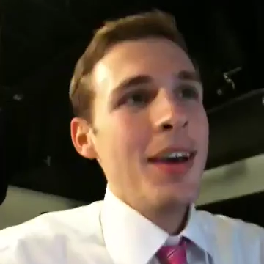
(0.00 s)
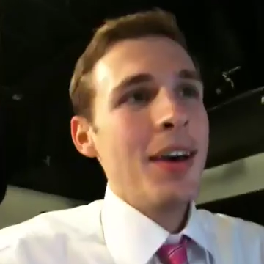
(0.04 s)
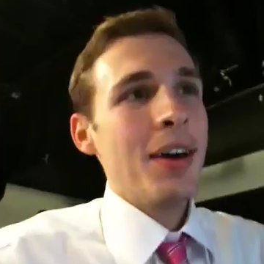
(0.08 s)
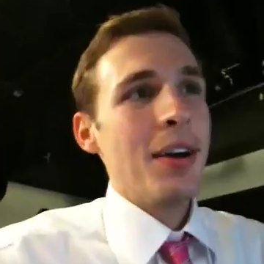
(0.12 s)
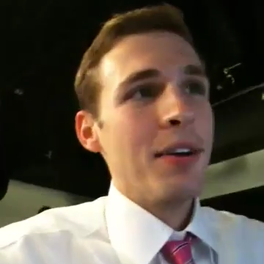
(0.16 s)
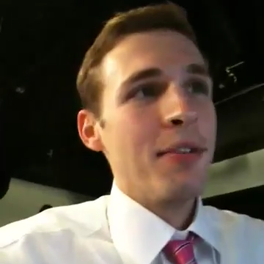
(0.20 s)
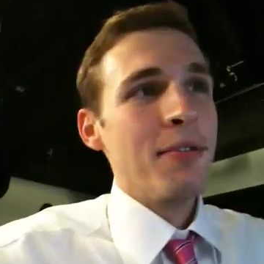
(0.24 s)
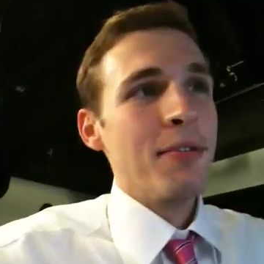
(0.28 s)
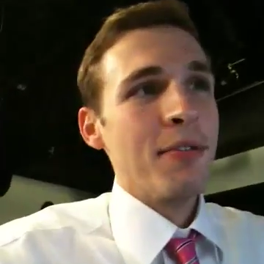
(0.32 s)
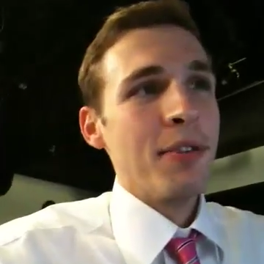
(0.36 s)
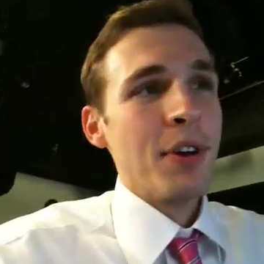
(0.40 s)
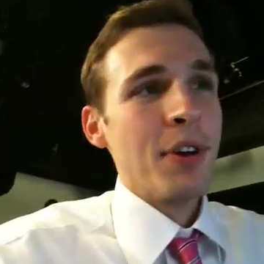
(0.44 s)

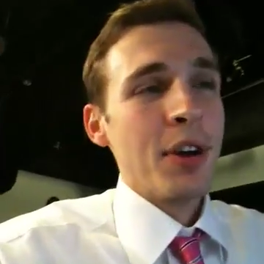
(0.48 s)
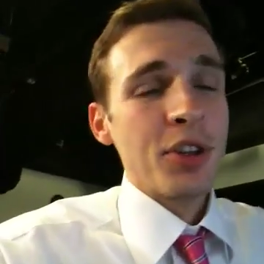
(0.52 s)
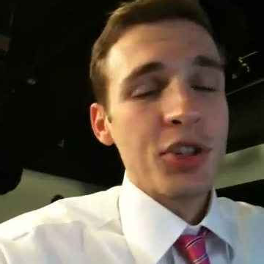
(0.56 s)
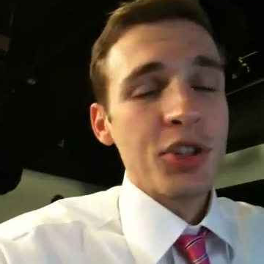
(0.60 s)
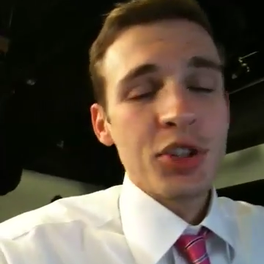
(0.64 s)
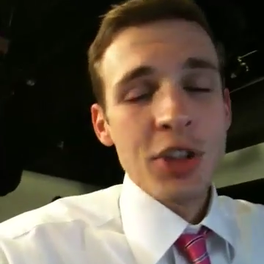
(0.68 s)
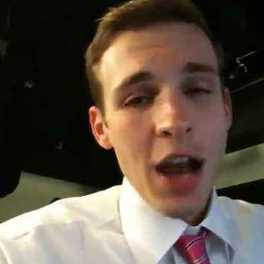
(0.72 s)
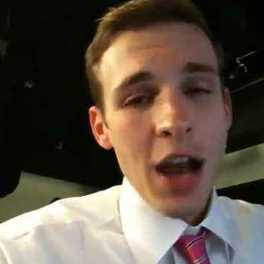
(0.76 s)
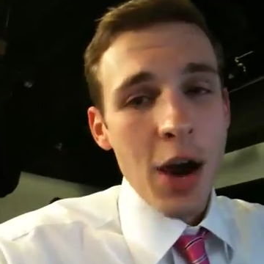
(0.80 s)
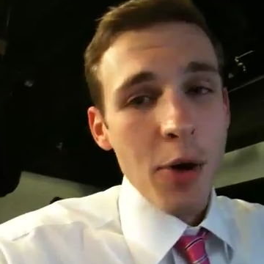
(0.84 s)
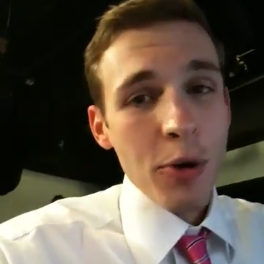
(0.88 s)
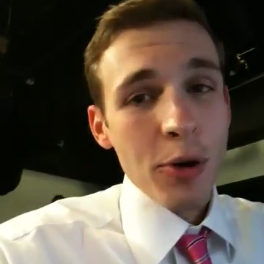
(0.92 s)
of
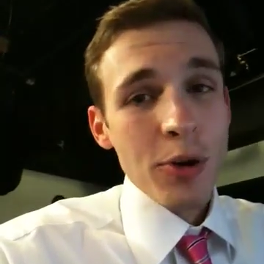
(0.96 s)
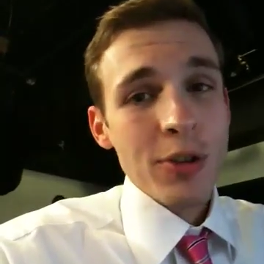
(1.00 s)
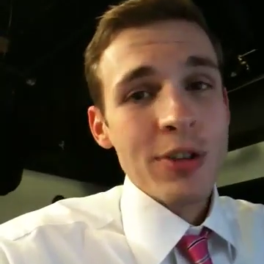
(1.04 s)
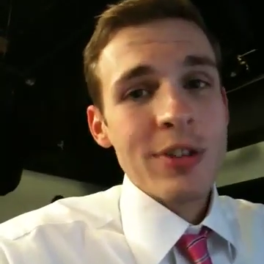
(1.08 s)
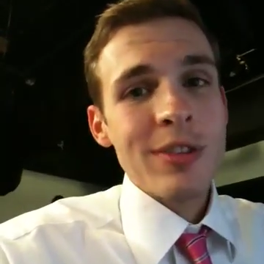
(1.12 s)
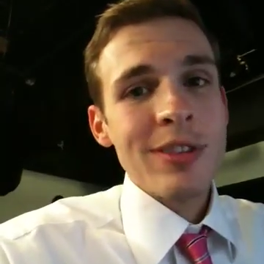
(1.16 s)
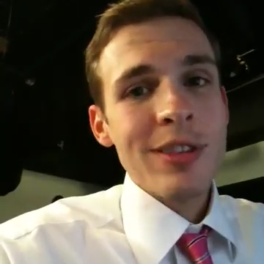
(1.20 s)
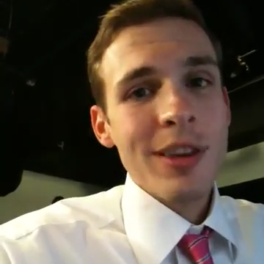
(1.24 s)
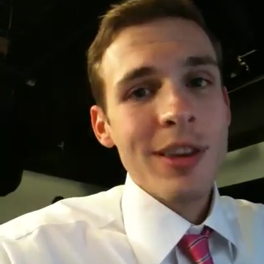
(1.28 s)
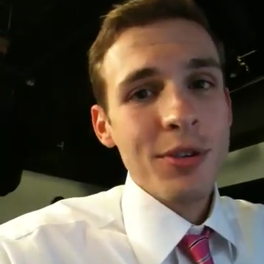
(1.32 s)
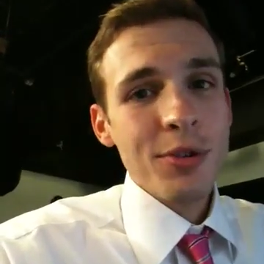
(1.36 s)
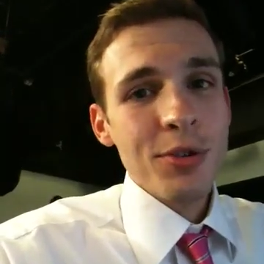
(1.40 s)
showers
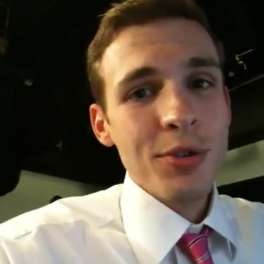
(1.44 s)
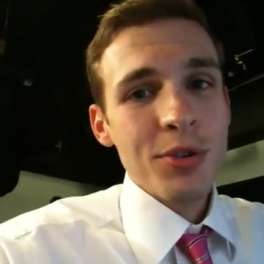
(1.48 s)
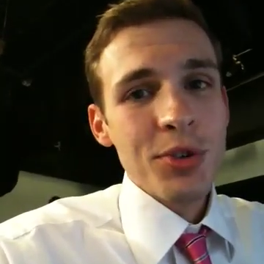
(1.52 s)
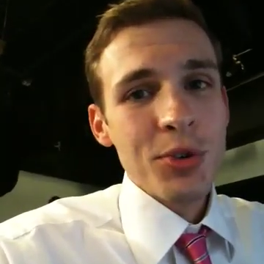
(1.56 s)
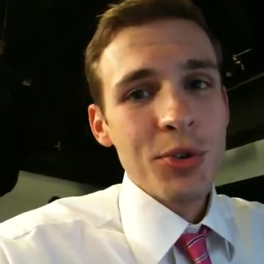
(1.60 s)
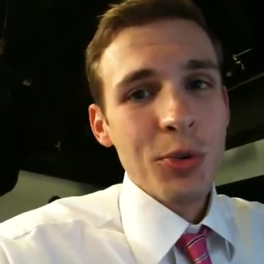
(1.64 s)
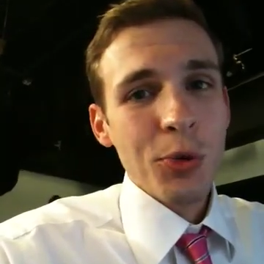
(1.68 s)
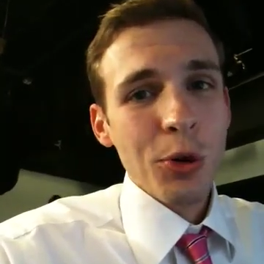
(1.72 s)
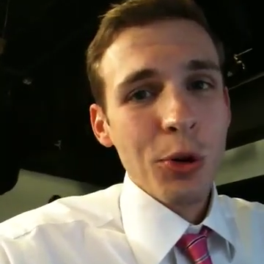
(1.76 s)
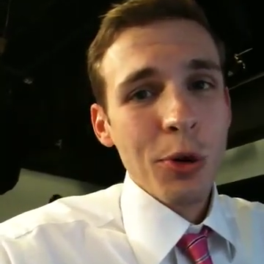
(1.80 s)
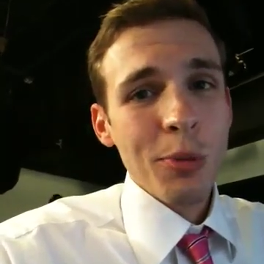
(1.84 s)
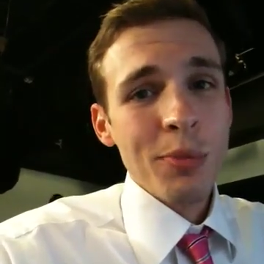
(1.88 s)
and
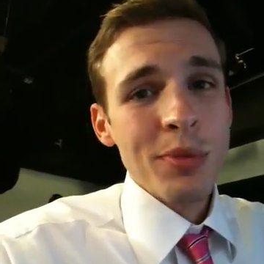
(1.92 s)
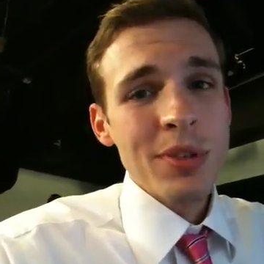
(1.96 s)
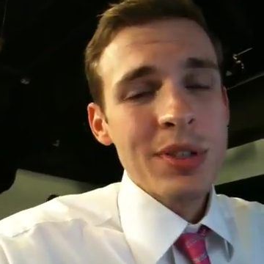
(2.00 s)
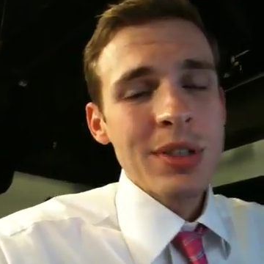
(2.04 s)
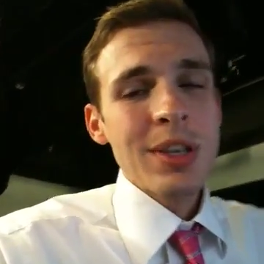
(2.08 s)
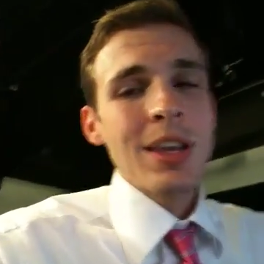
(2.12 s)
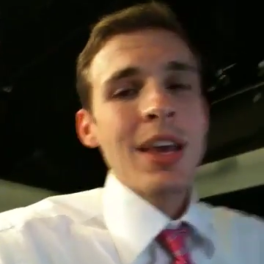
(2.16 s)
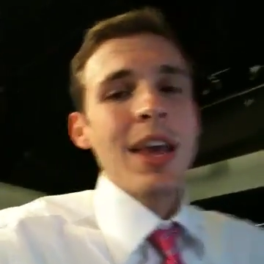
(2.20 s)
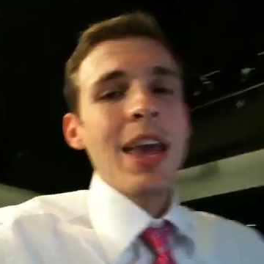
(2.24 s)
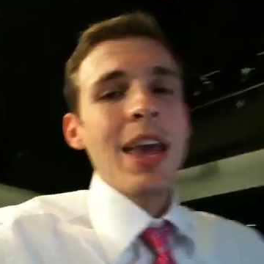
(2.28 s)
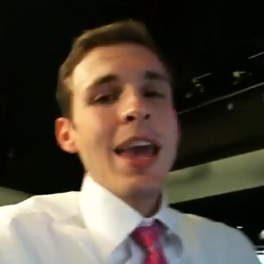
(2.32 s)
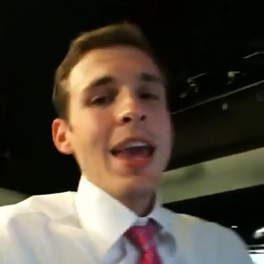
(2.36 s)
thunderstorms.